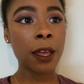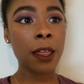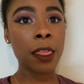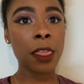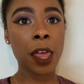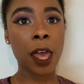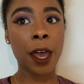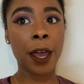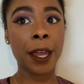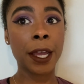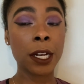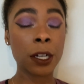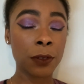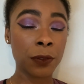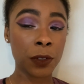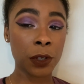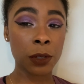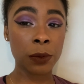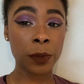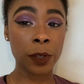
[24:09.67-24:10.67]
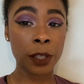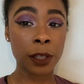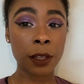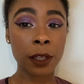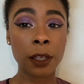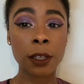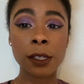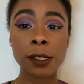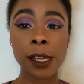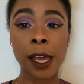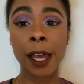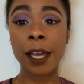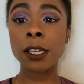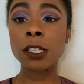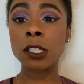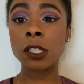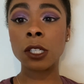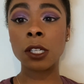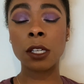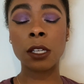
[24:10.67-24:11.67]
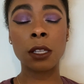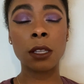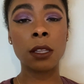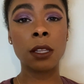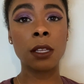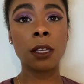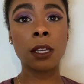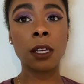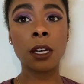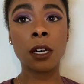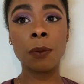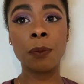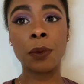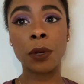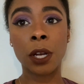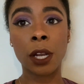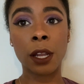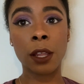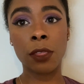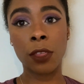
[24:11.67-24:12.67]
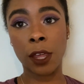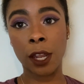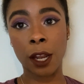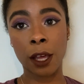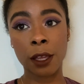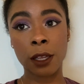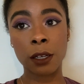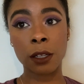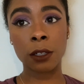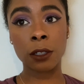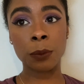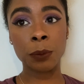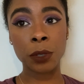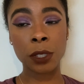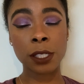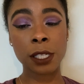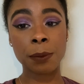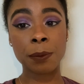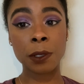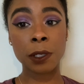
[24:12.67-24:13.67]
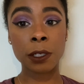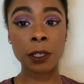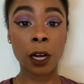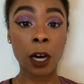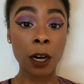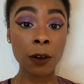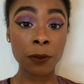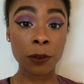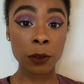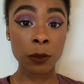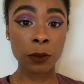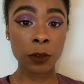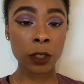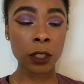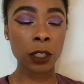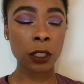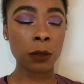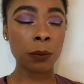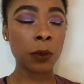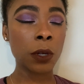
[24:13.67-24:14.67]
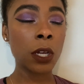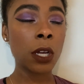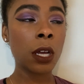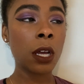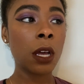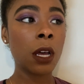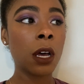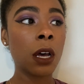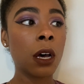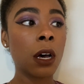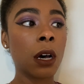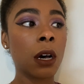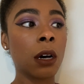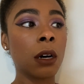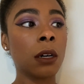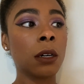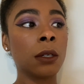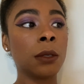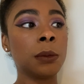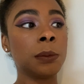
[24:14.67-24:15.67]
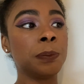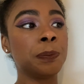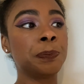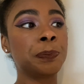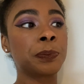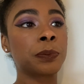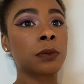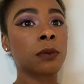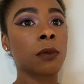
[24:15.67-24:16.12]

that I interviewed with is actually the company that I ended up accepting an offer from. Um,